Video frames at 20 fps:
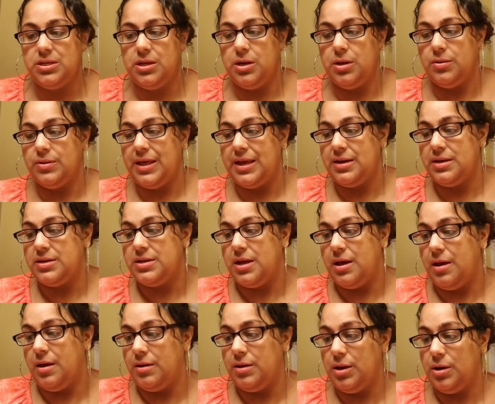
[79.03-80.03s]

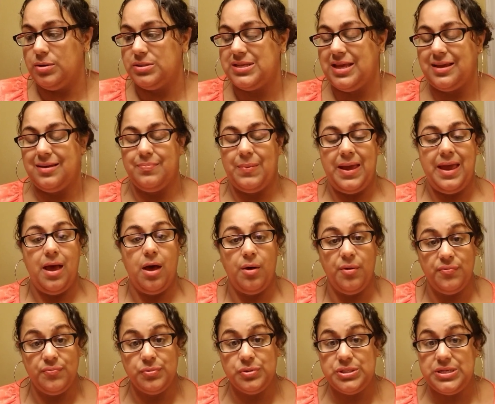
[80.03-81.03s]
it's like my
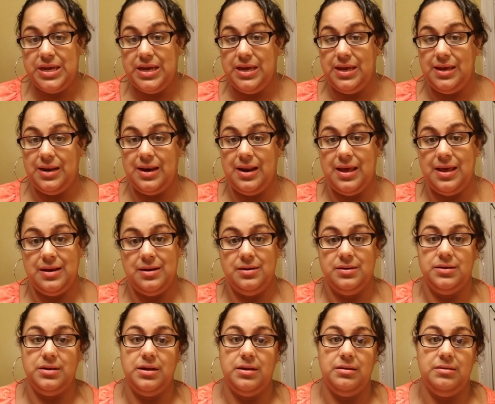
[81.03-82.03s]
health routine
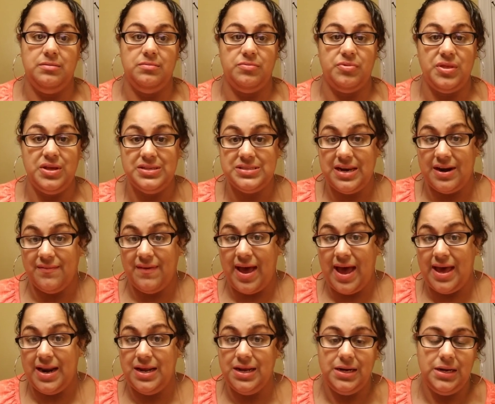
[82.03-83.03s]
and things that I've
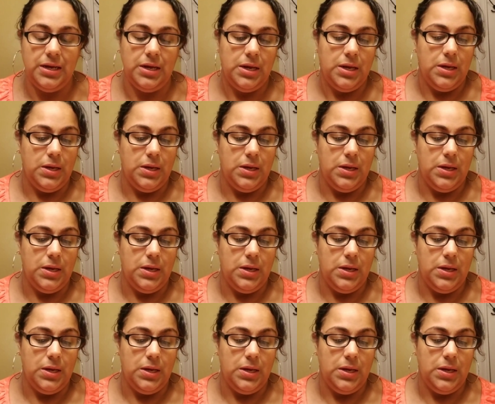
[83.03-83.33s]
added,